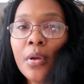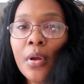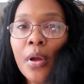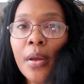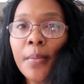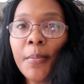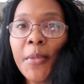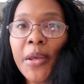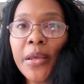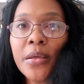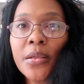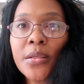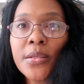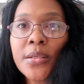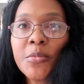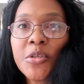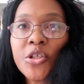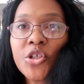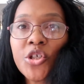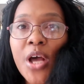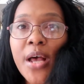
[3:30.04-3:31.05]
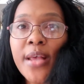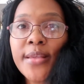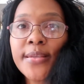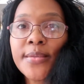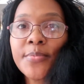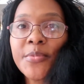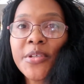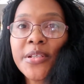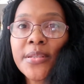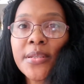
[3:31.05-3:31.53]
making some
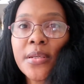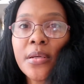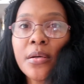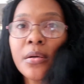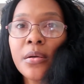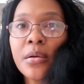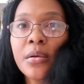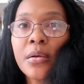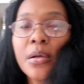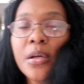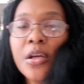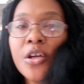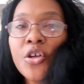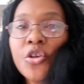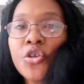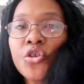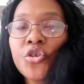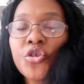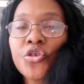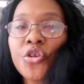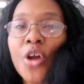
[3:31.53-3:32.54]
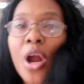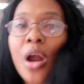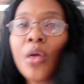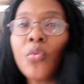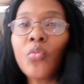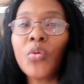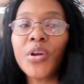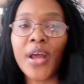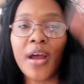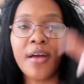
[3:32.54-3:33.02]
adjustments here.
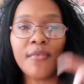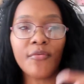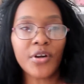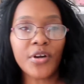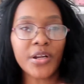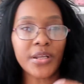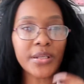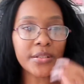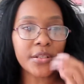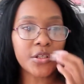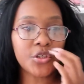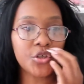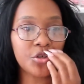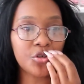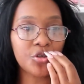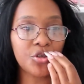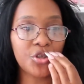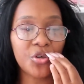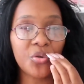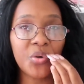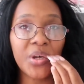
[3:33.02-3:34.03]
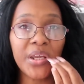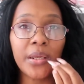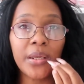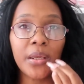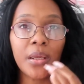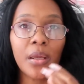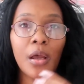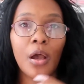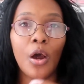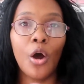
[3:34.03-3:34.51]
Start whatever it is that you're
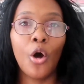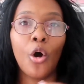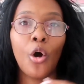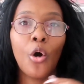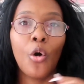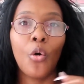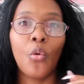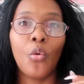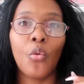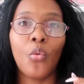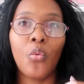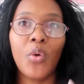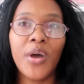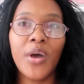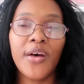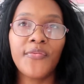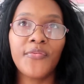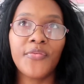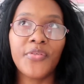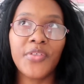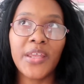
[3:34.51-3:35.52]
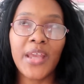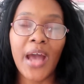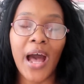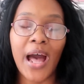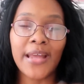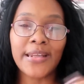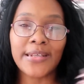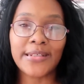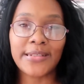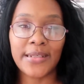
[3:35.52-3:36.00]
doing with the
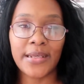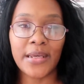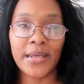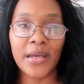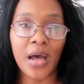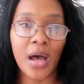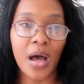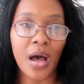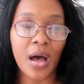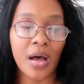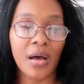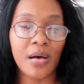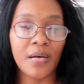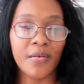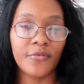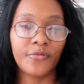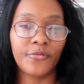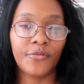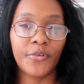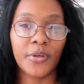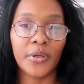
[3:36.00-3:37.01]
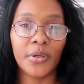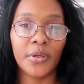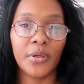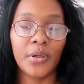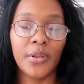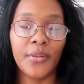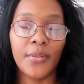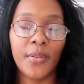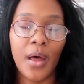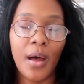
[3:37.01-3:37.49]
idea of
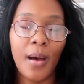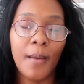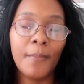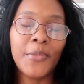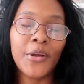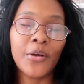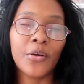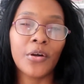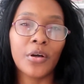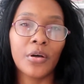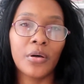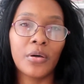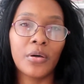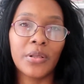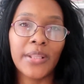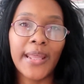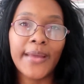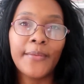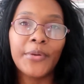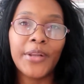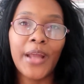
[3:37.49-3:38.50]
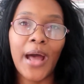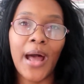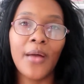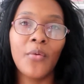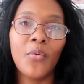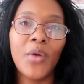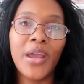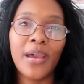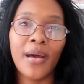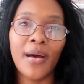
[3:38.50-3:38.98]
a miracle. Like when
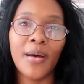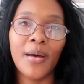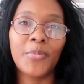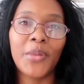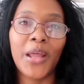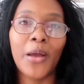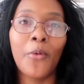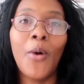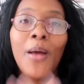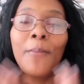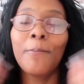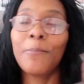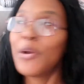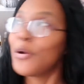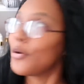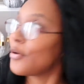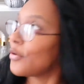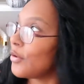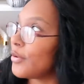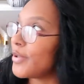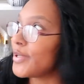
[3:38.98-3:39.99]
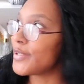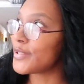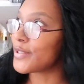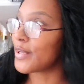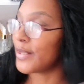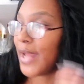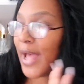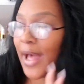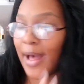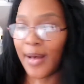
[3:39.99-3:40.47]
I wake up, like what miracle is
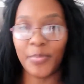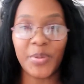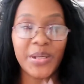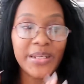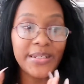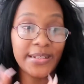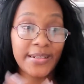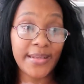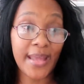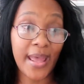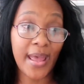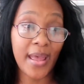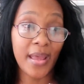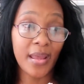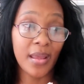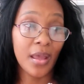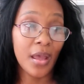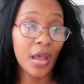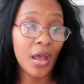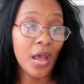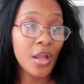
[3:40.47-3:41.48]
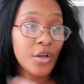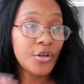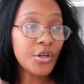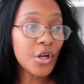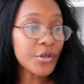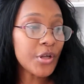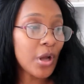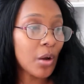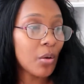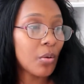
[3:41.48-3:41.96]
going to happen today? No.